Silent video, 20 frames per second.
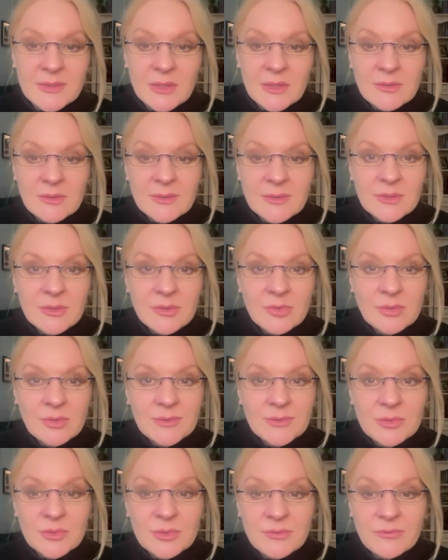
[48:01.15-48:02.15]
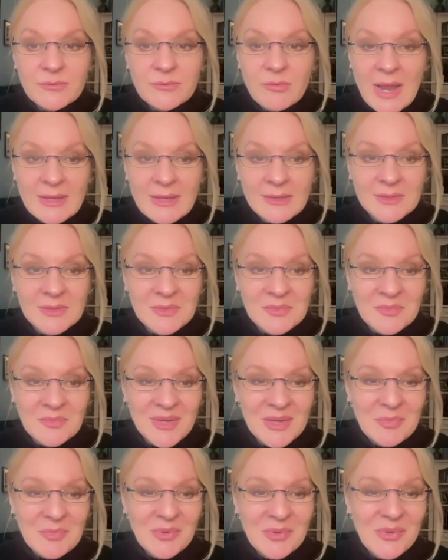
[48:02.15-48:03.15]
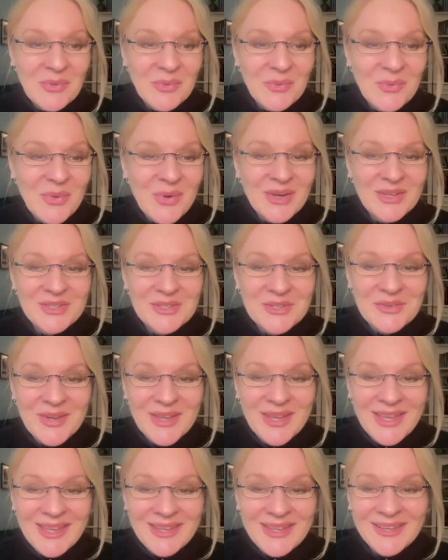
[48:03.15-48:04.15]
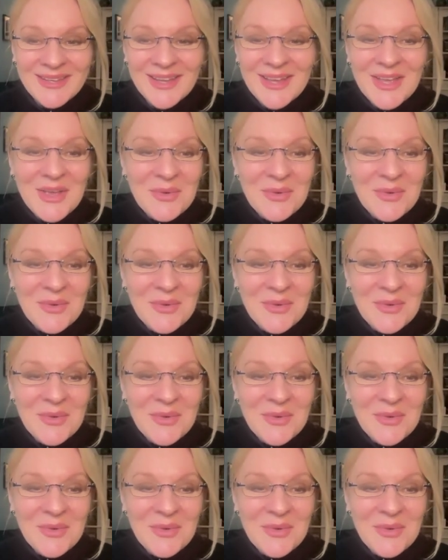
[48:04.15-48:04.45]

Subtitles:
It's not sort of random people wandering in